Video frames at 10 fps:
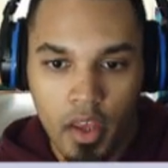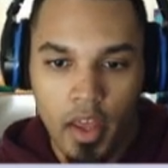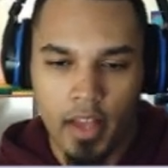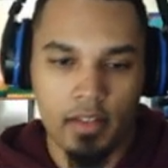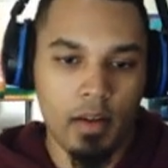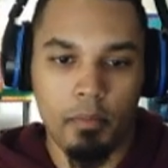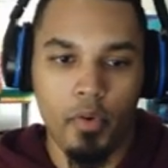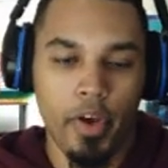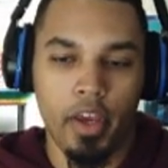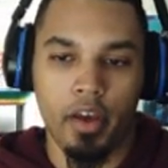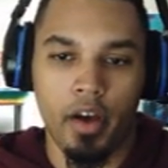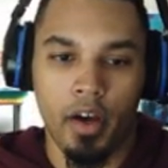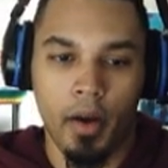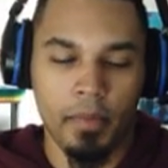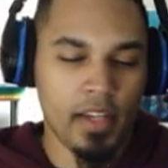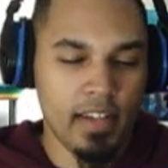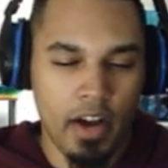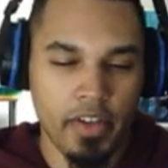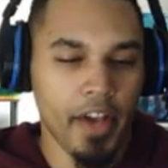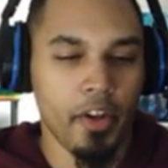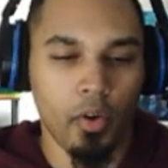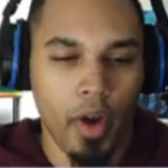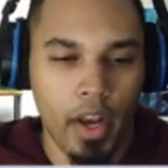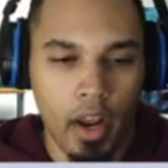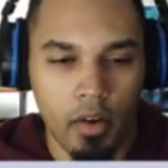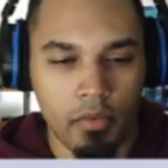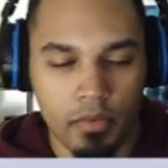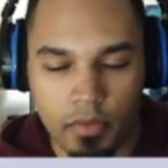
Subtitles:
at some point. I'm testing out yellow right now.